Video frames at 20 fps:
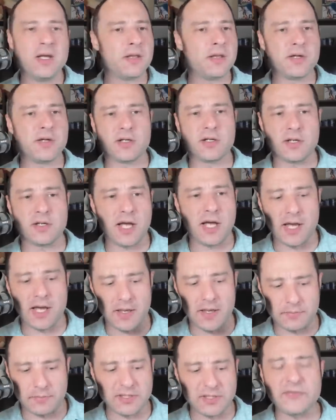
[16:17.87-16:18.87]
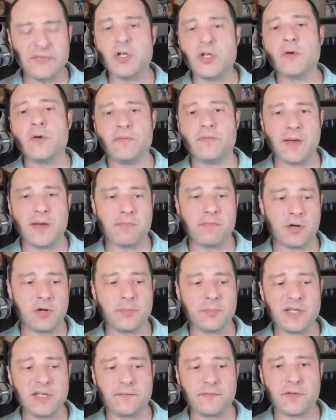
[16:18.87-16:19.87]
There, uh, I believe in November will
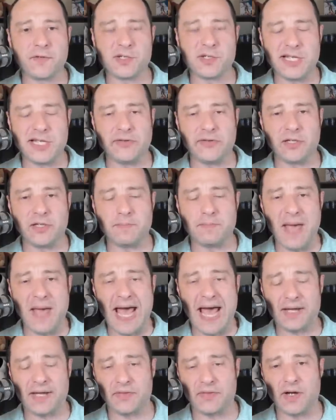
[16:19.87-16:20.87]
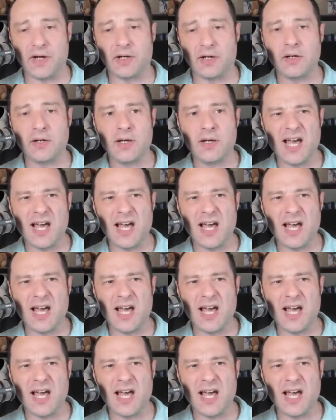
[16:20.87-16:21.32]
be the first sailing back there.